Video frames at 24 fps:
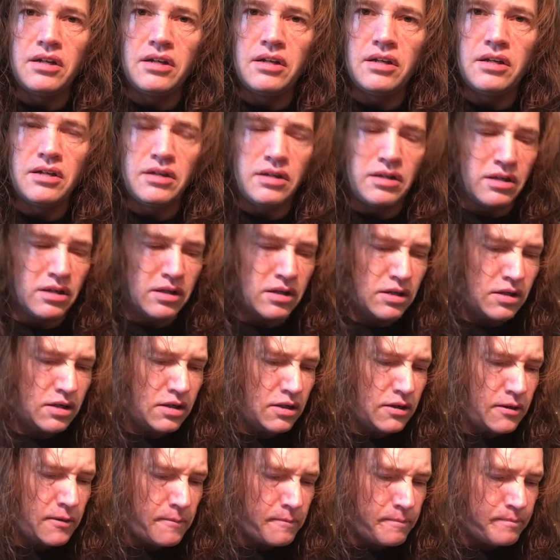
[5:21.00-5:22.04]

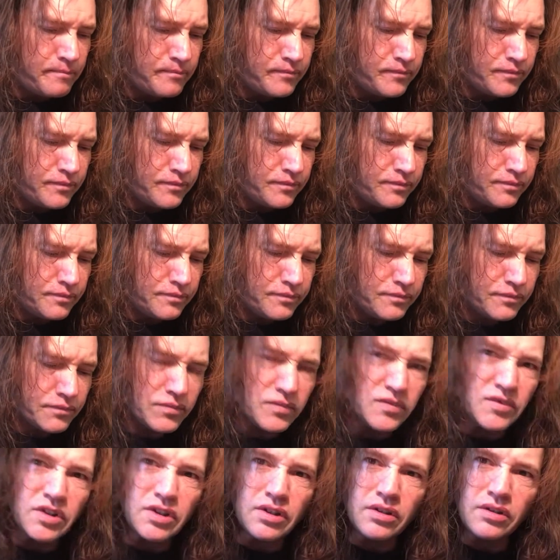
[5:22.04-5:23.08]

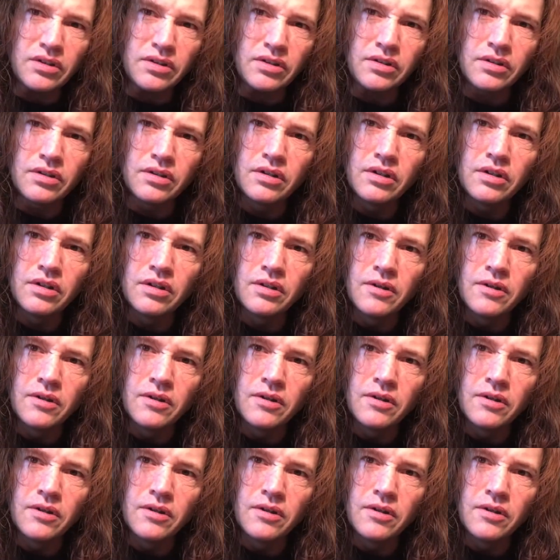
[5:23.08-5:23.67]
[no speech]